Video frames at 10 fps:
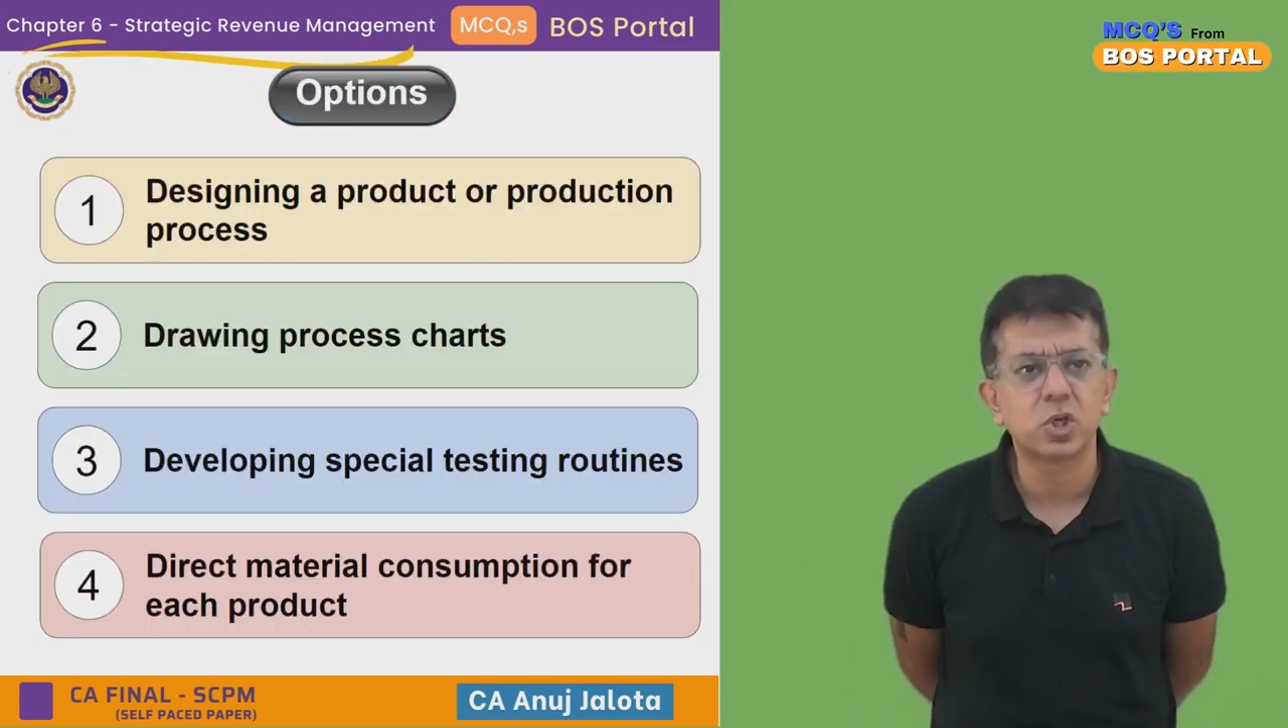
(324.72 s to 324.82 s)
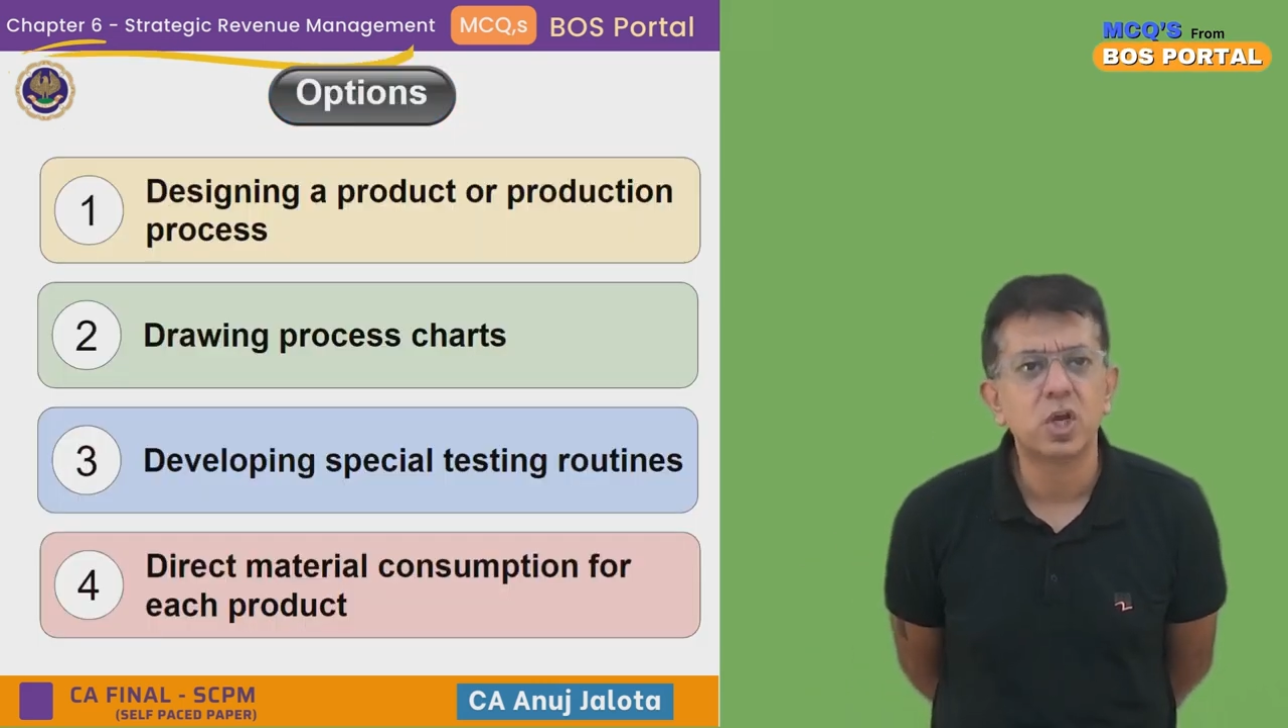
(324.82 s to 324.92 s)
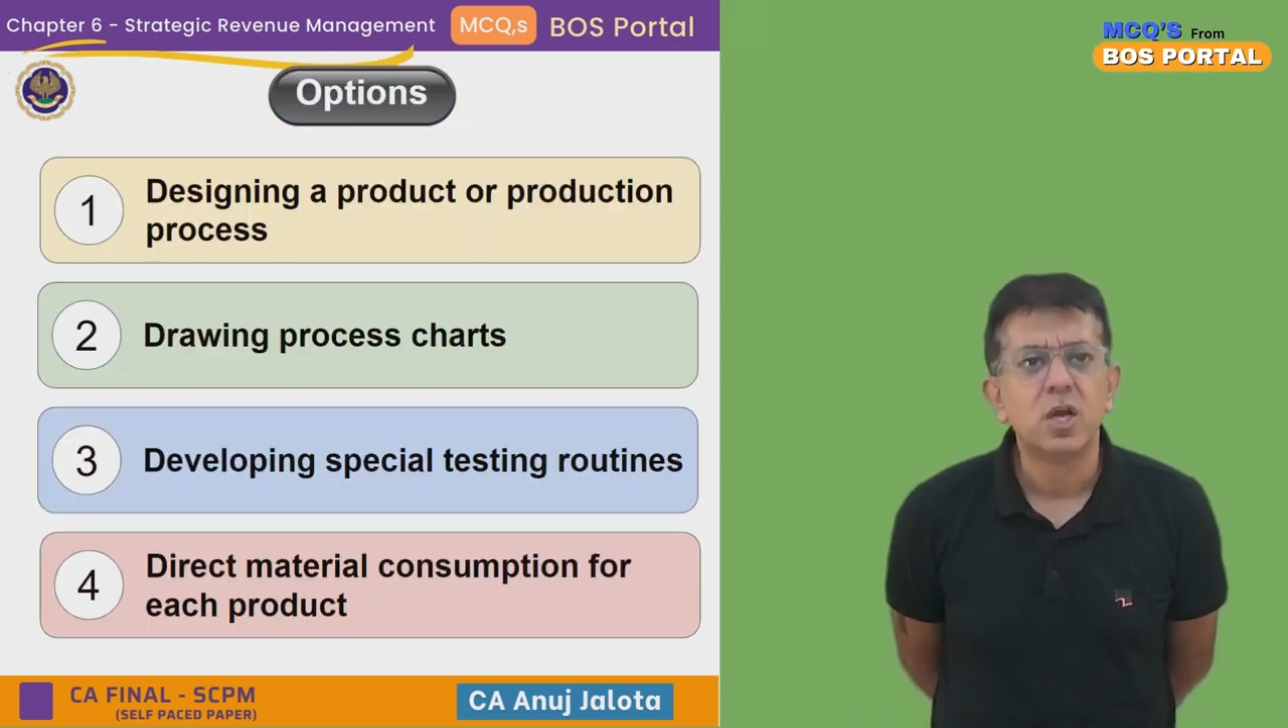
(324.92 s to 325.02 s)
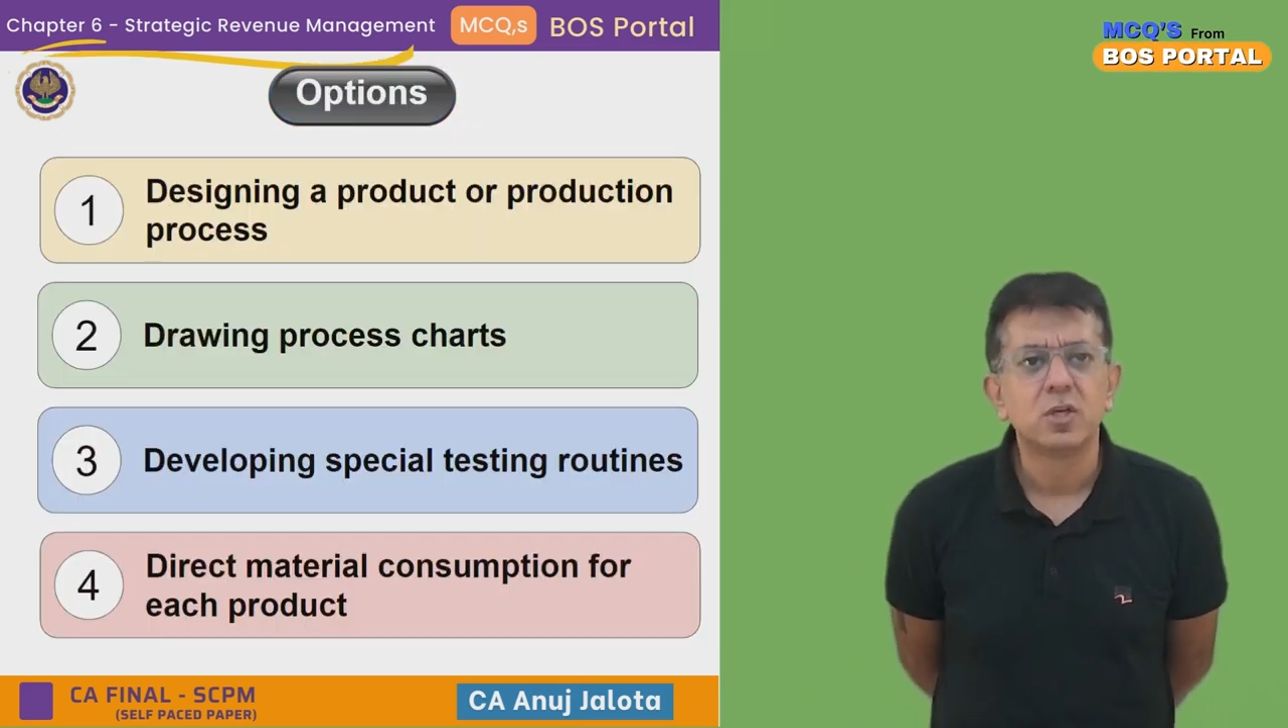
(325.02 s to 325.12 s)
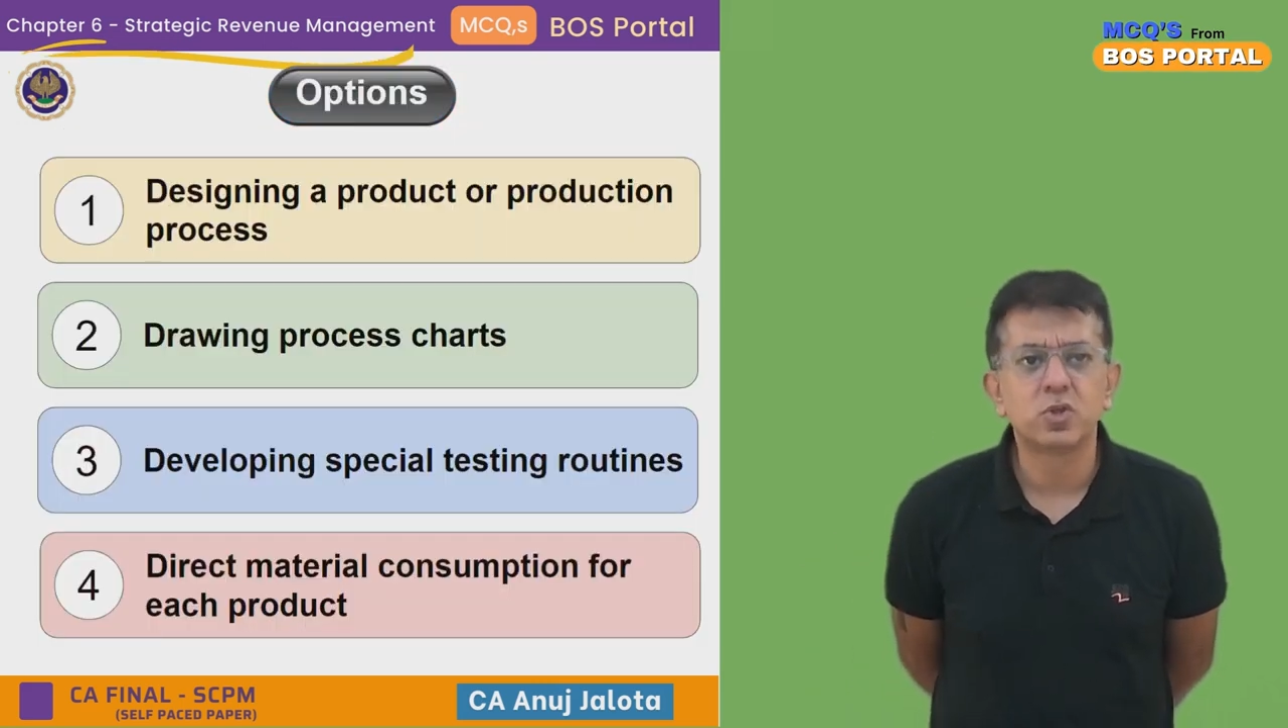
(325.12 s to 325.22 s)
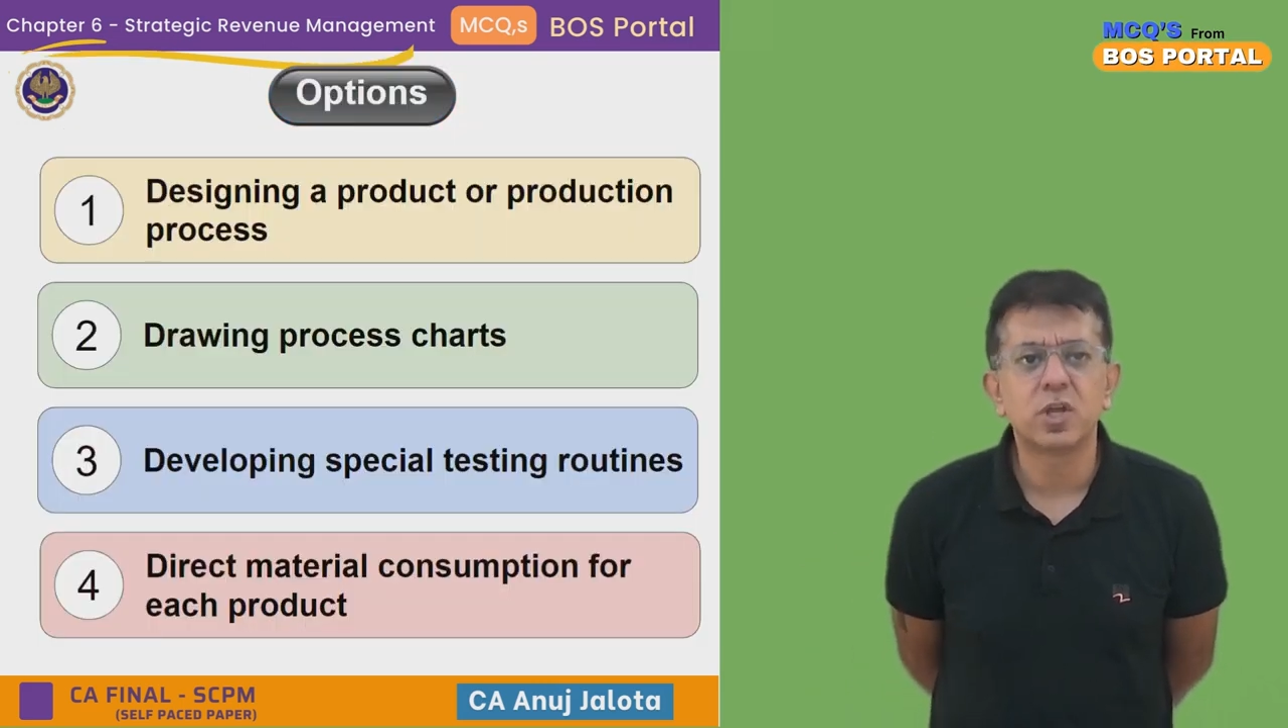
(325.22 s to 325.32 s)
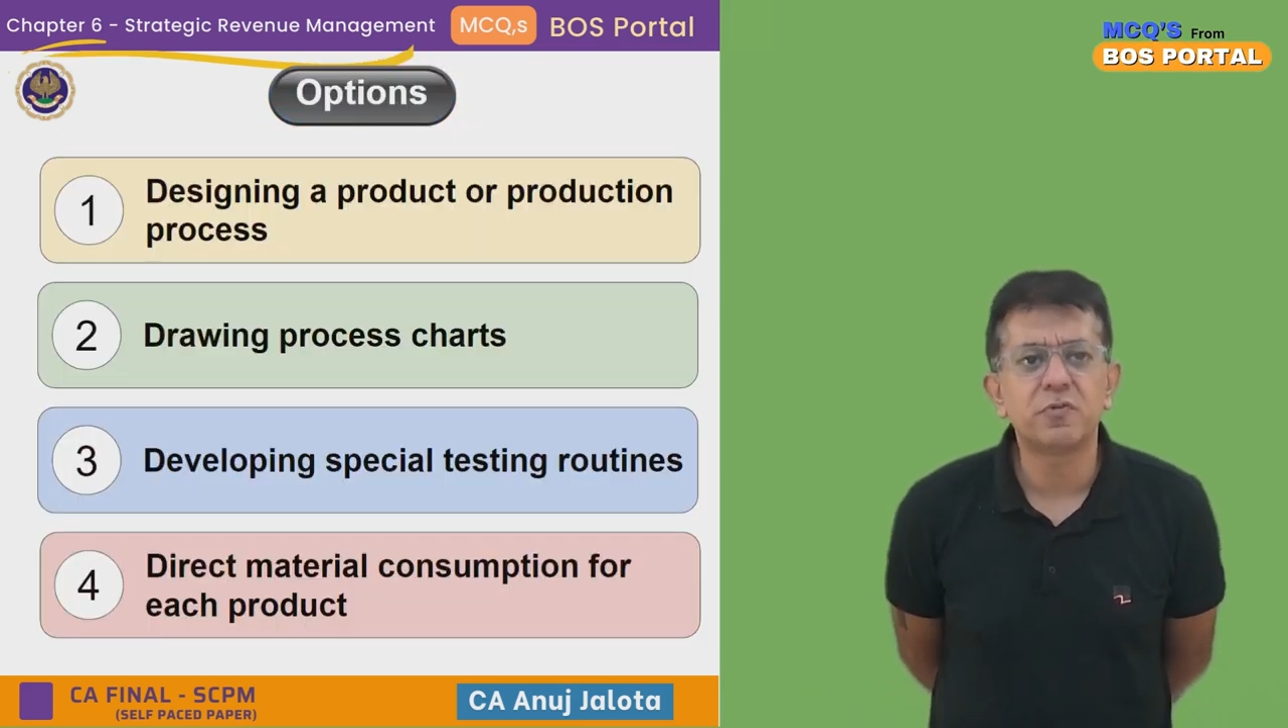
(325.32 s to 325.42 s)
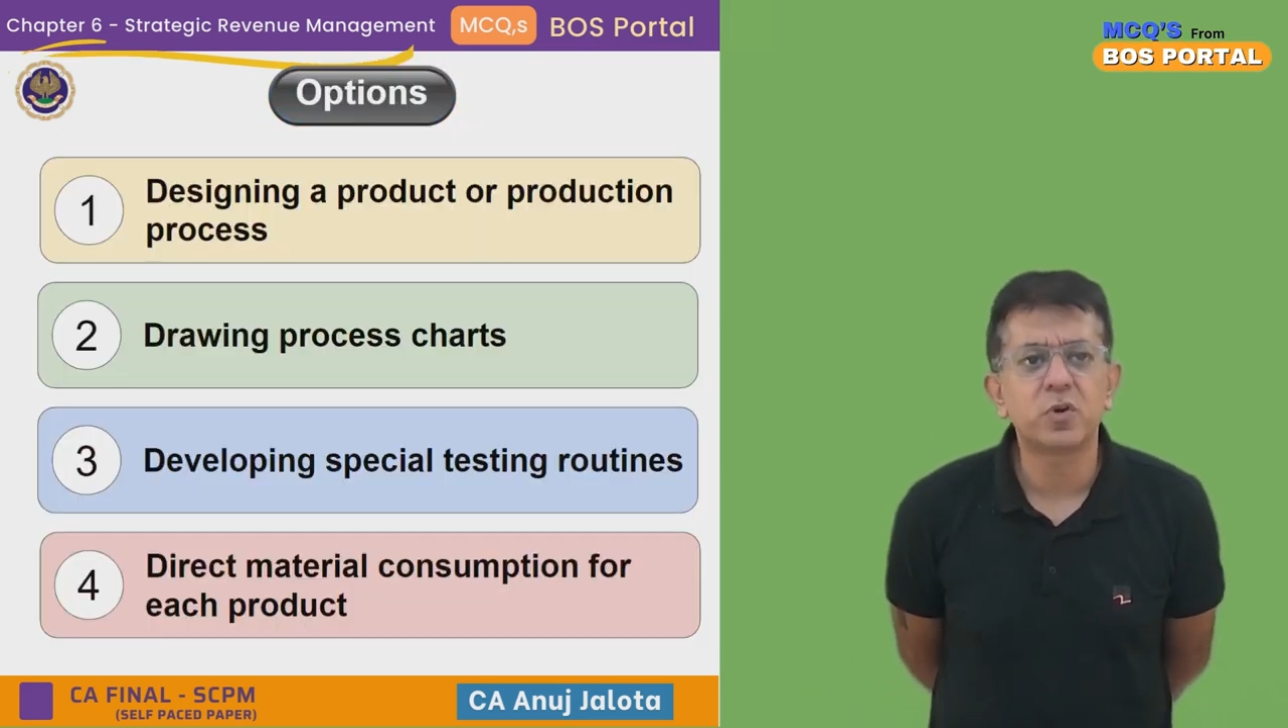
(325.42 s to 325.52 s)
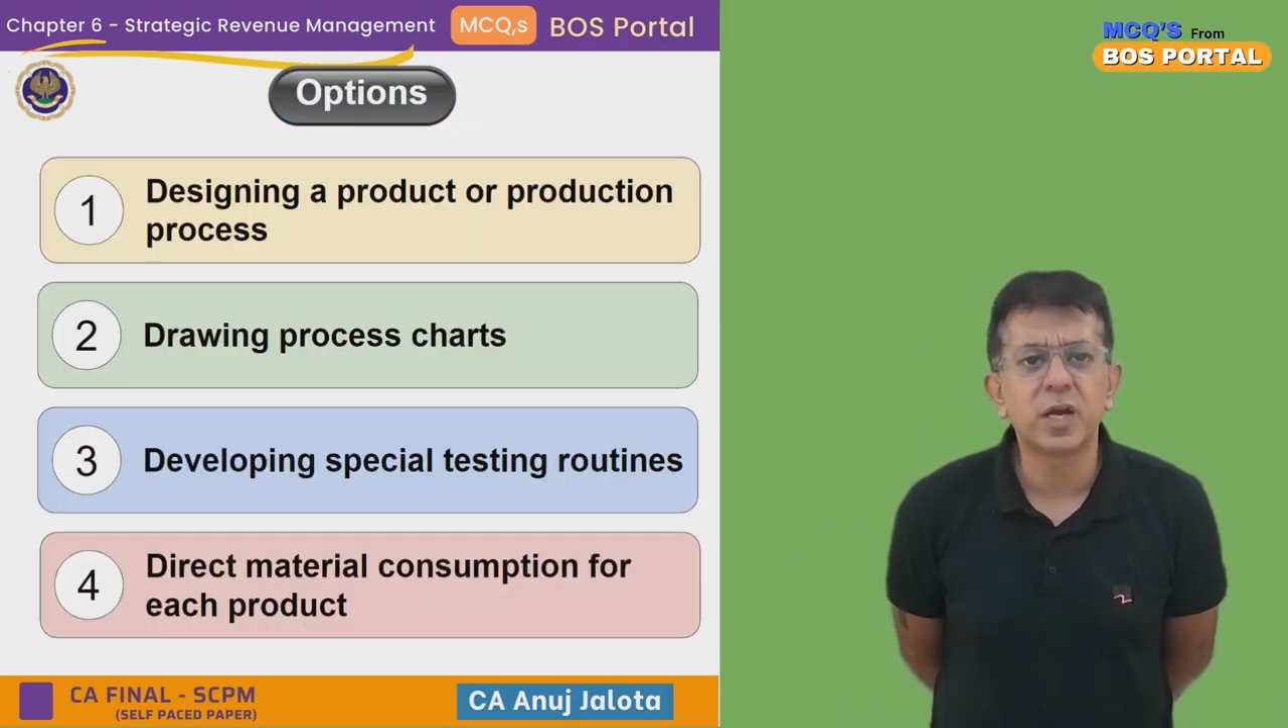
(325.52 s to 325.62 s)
So therefore,